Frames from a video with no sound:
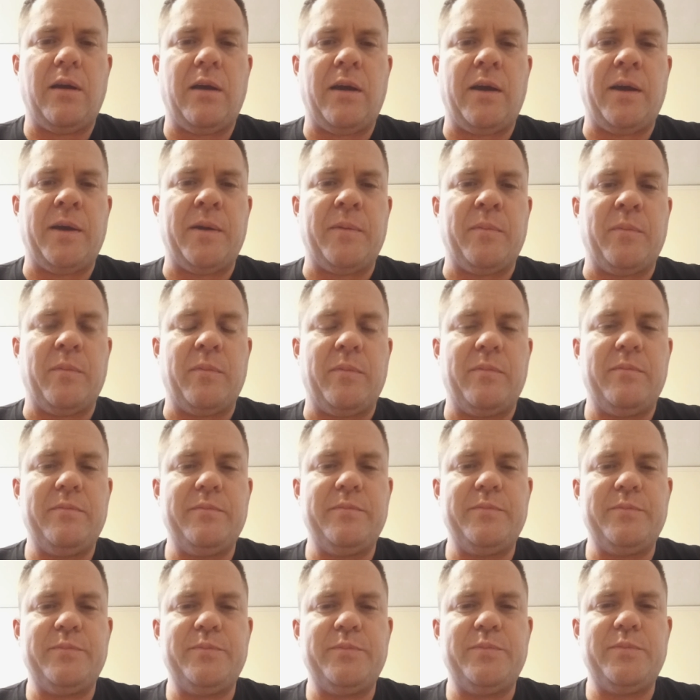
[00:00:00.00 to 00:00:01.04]
I'm
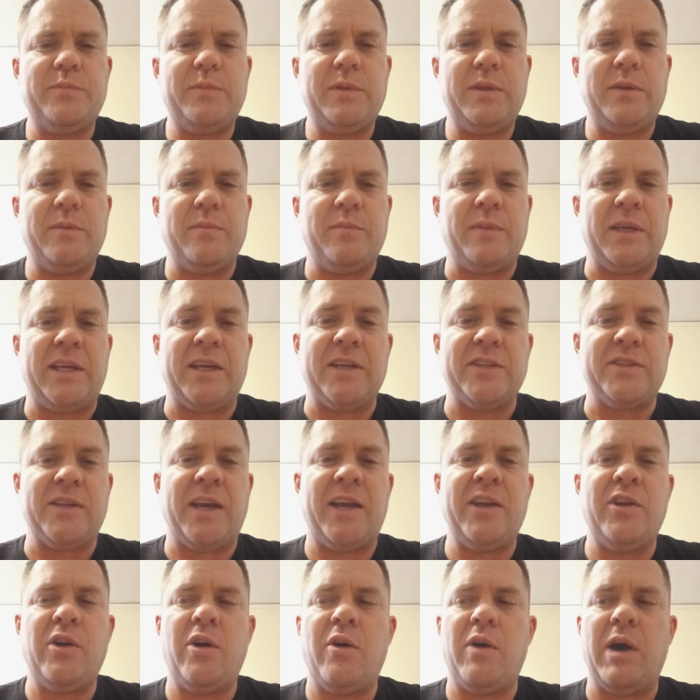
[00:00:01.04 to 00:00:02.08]
because
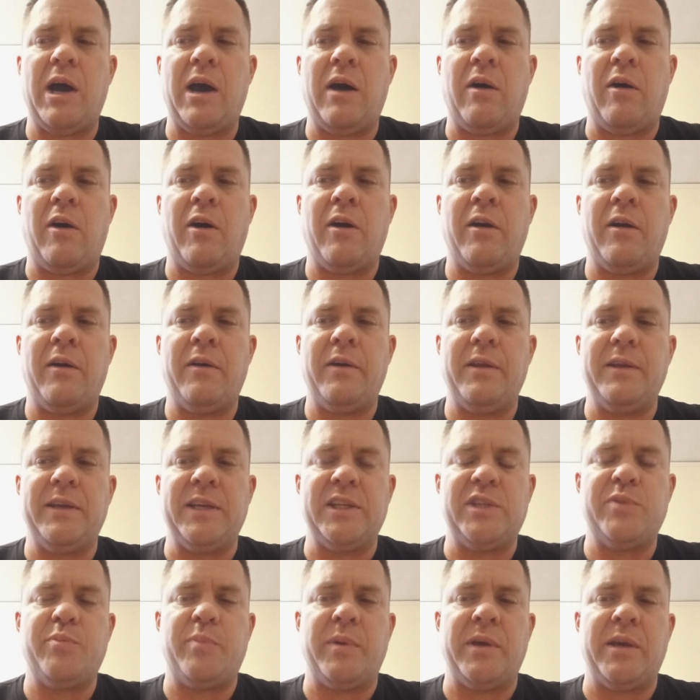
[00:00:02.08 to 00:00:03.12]
I know how hard
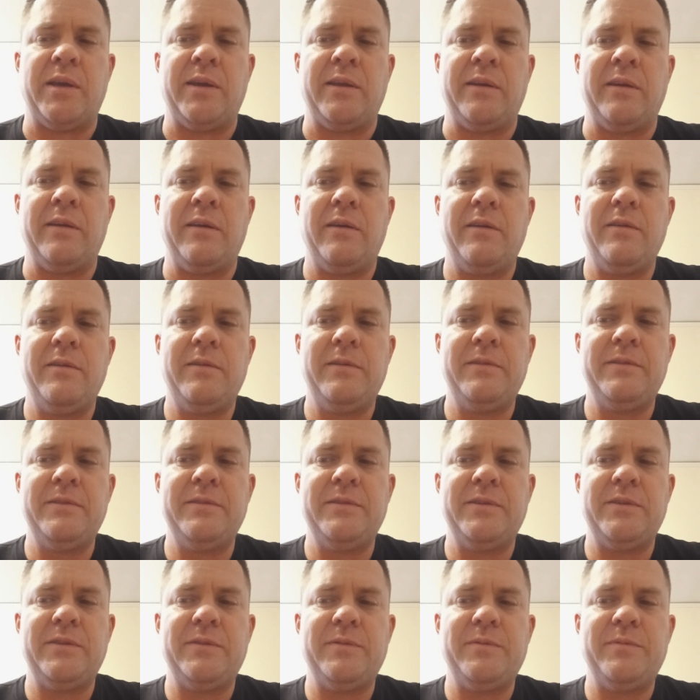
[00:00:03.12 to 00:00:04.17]
it's been
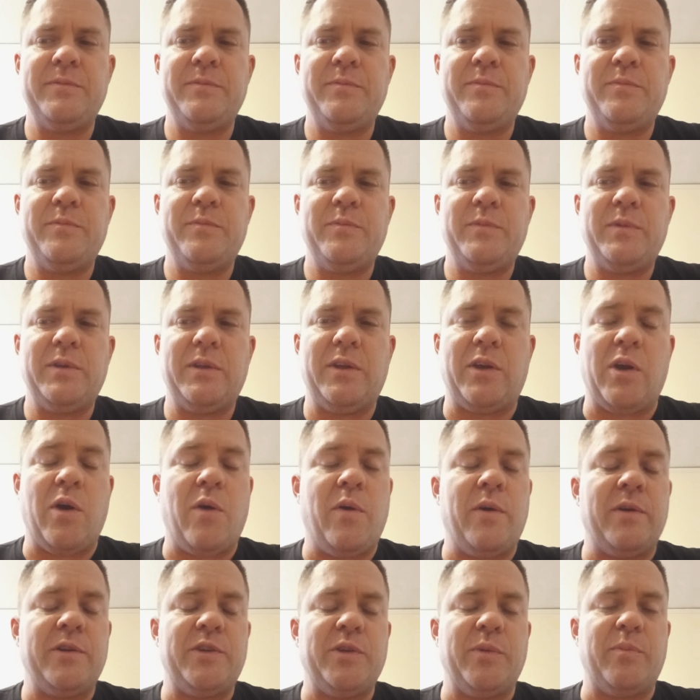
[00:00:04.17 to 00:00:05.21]

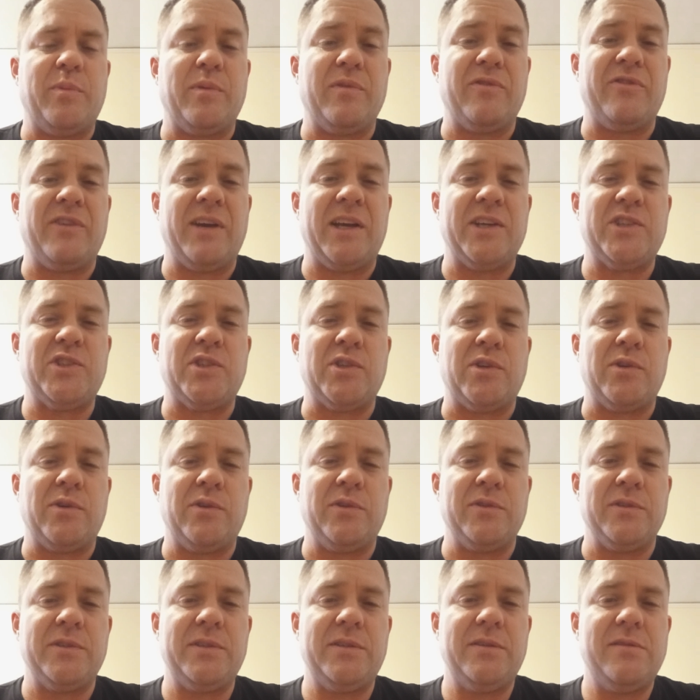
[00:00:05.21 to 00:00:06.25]
going to
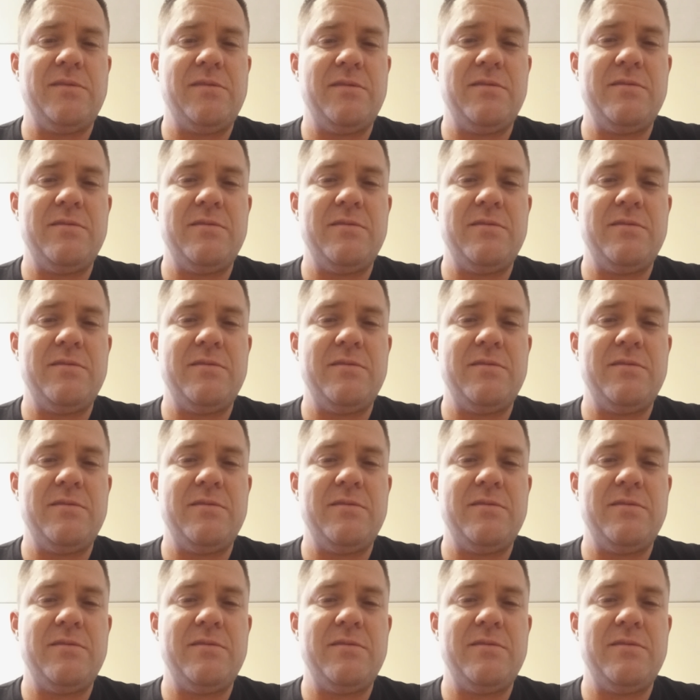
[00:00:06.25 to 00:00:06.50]
professionals